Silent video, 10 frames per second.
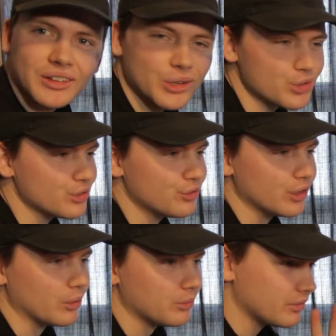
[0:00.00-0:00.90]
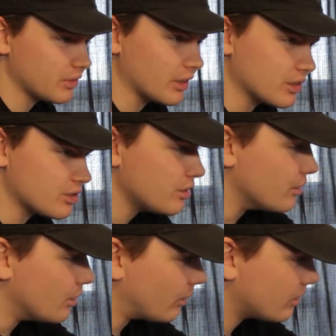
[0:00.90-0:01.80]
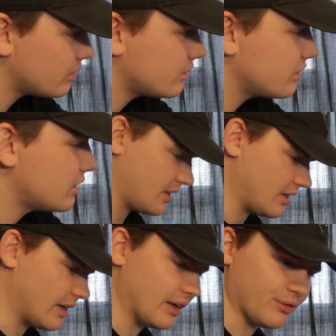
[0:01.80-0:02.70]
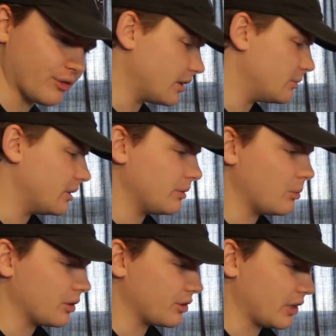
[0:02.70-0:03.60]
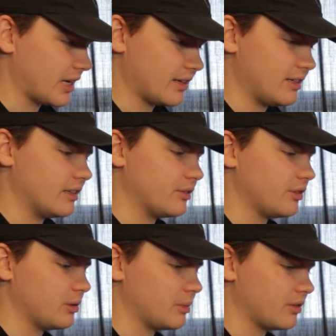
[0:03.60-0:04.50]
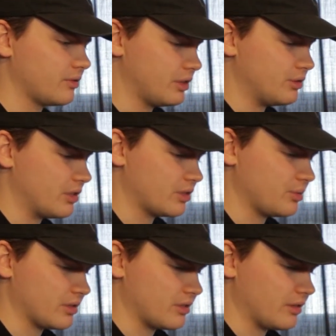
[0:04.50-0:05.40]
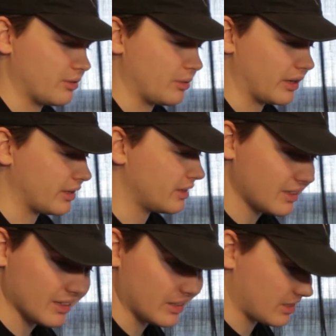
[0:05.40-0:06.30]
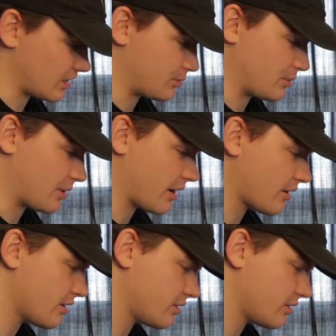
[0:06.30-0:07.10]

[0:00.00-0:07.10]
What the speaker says: There's the film. That's 2. And for anybody wondering how you get the film off, you just twist the other way. This comes apart.